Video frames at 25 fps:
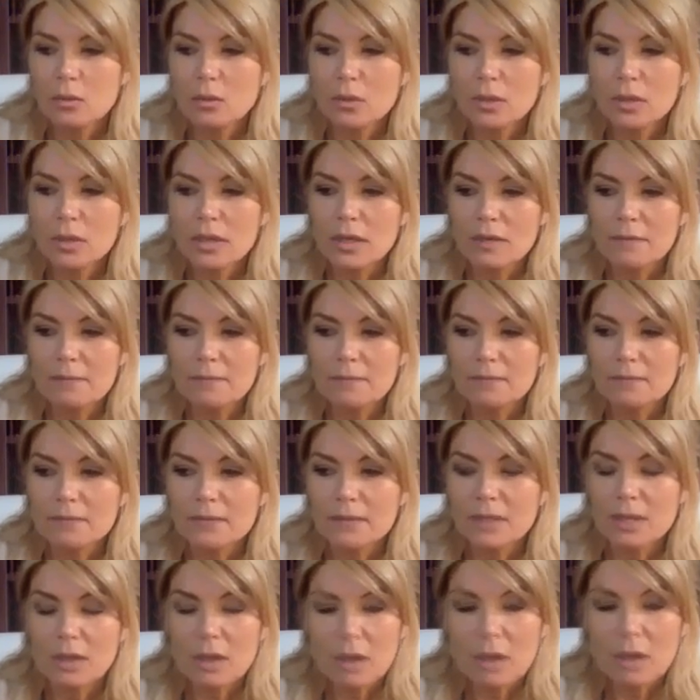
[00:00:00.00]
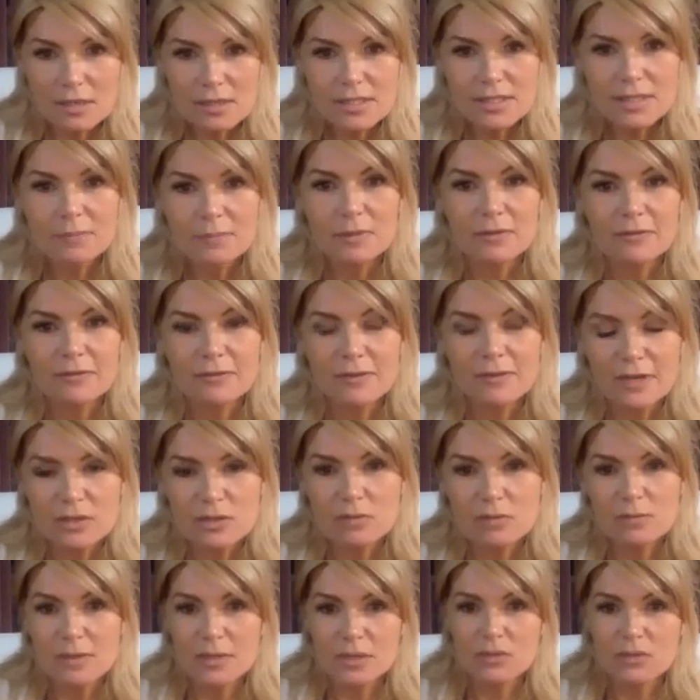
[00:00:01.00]
the concept of Find
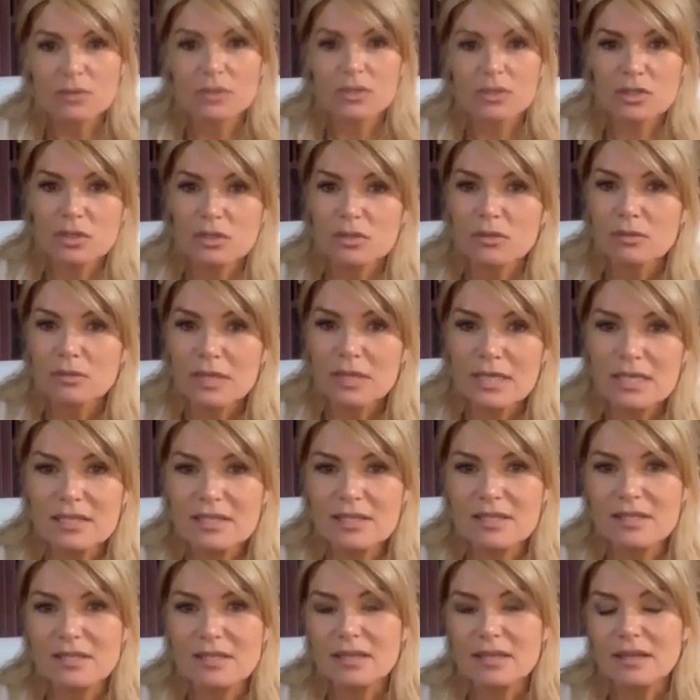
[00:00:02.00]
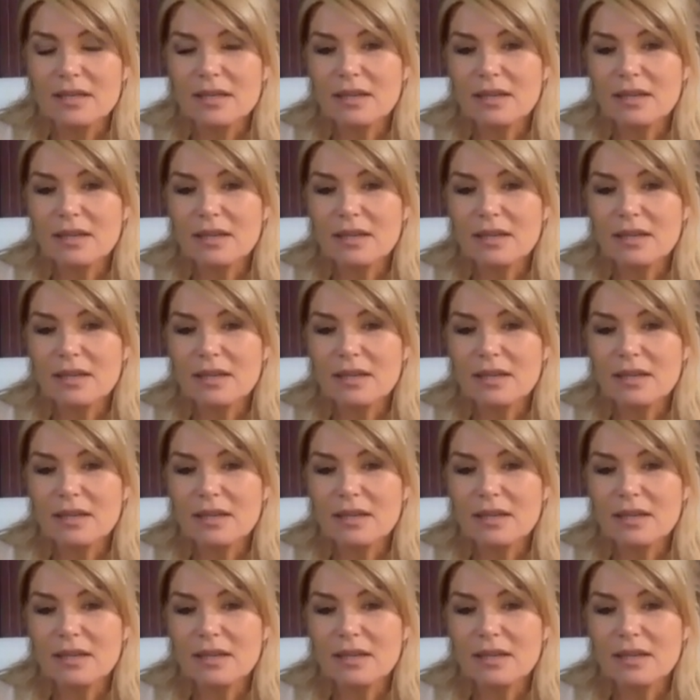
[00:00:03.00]
Your Mentor too is